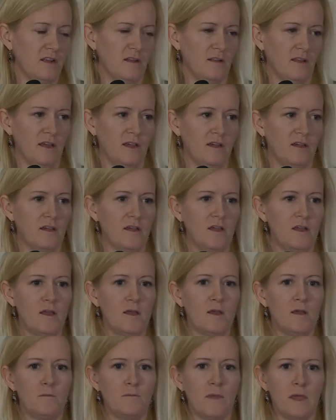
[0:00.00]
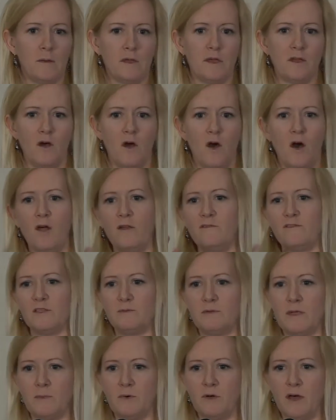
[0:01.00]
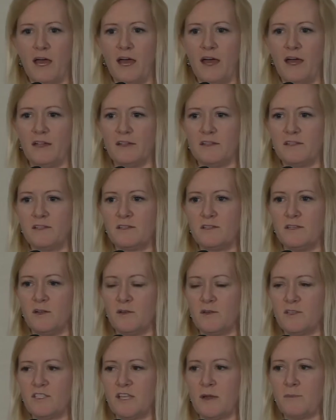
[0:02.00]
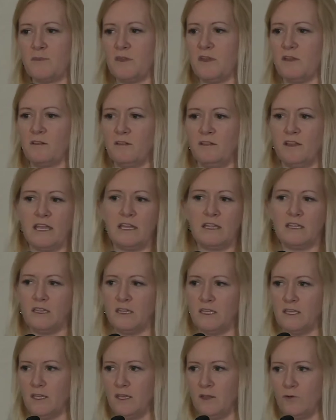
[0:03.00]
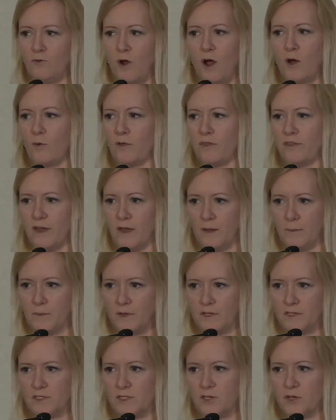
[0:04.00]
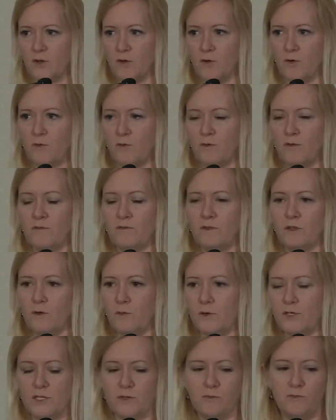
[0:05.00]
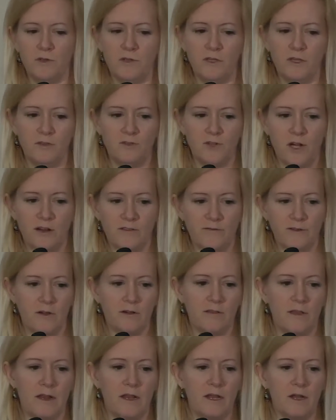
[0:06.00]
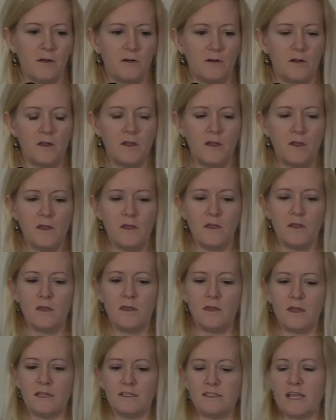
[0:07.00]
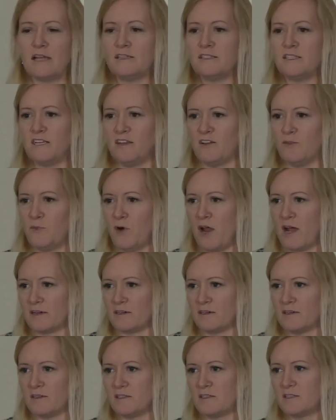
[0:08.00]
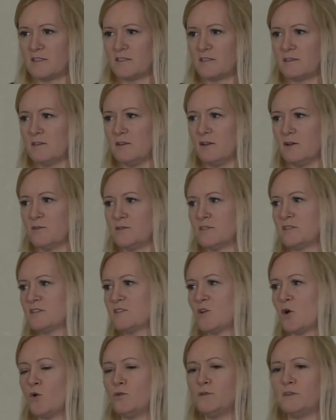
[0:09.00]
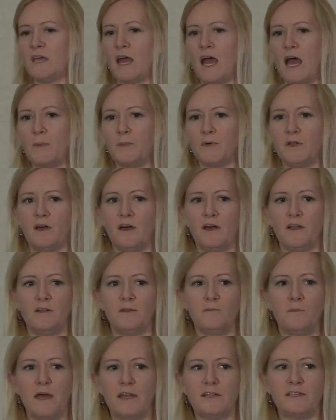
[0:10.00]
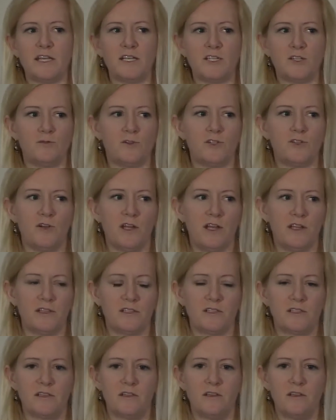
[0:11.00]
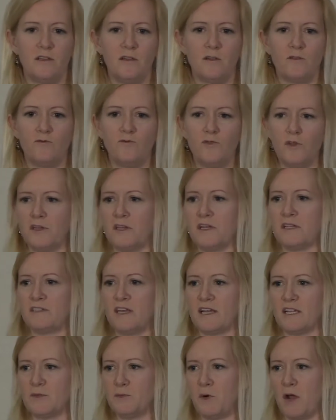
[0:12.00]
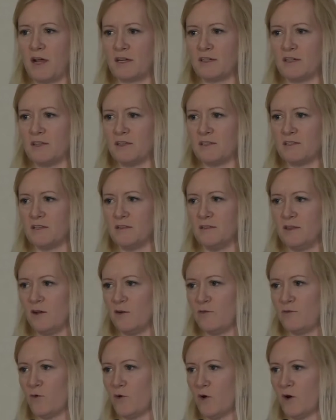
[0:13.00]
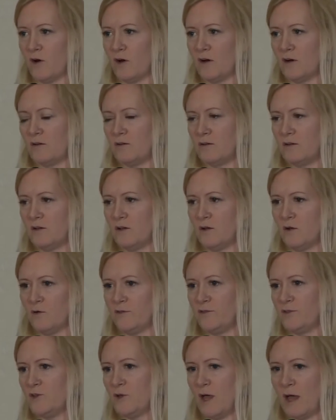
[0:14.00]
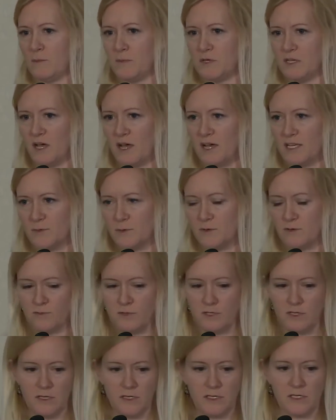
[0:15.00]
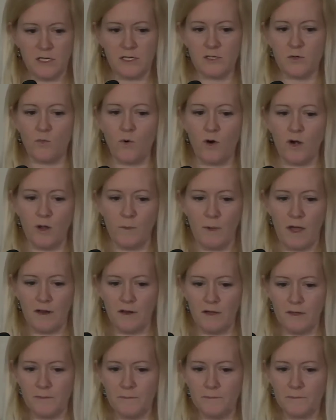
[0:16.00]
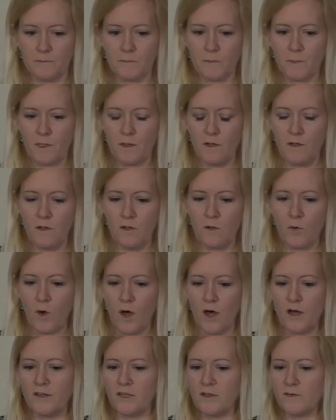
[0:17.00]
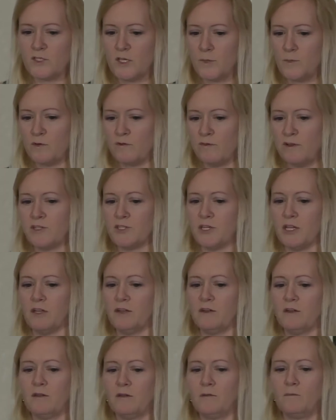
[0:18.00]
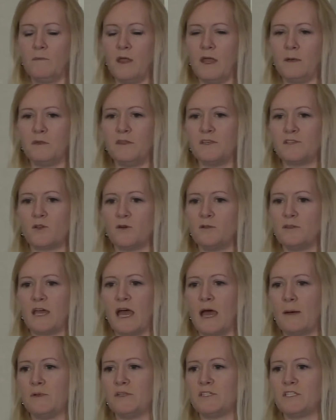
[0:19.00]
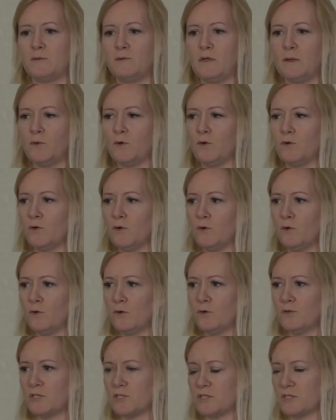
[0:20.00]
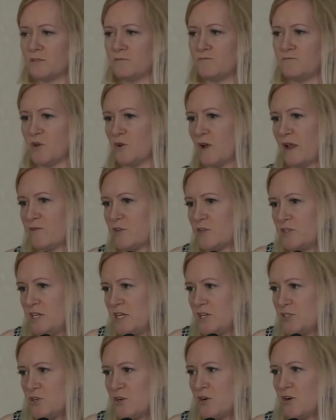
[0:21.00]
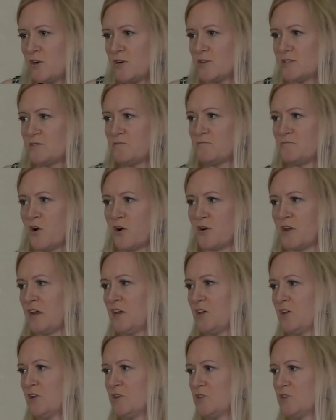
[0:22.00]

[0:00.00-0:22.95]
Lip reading: And like, maybe all of these people had, something latently wrong with them, and so, we should really try to figure that out. Intensity of practice. Does this only happen on meditation retreats, really intense practice, and therefore, if you do MBIs, we don't really need to worry about it. Quality of supervision. Maybe this only happens to people who just don't have good teachers, aren't getting good